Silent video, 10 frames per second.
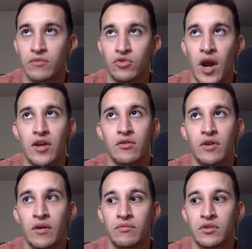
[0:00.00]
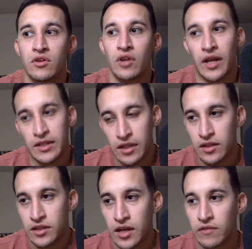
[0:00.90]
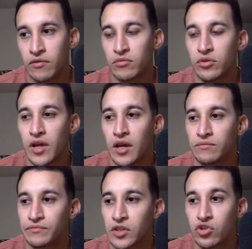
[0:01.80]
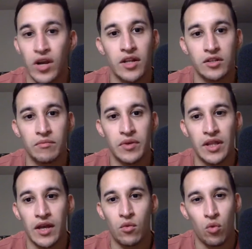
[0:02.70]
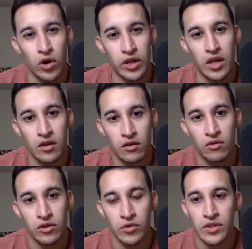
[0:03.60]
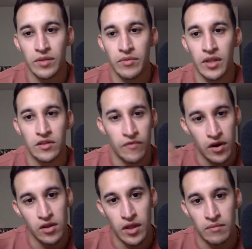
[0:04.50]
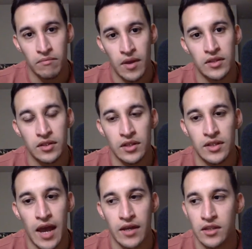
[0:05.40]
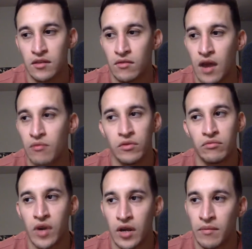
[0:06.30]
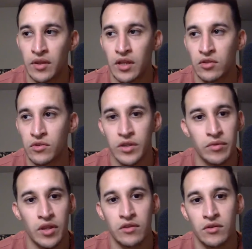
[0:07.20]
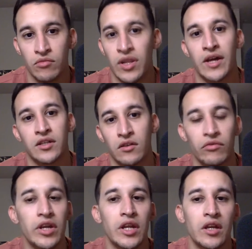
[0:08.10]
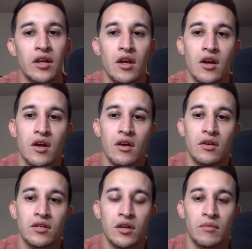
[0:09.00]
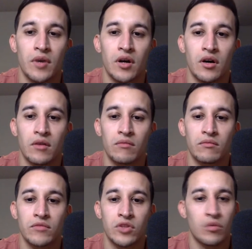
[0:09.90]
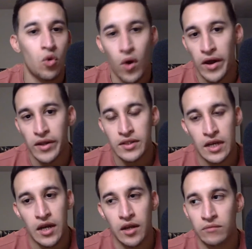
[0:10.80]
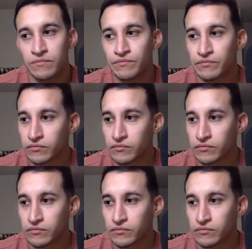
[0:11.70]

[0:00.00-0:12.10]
Try to like I said, disconnect from blue light. Try not to be like working or doing something that's very like mentally taxing. I would recommend like doing something like some relaxing reading, some just some quiet time,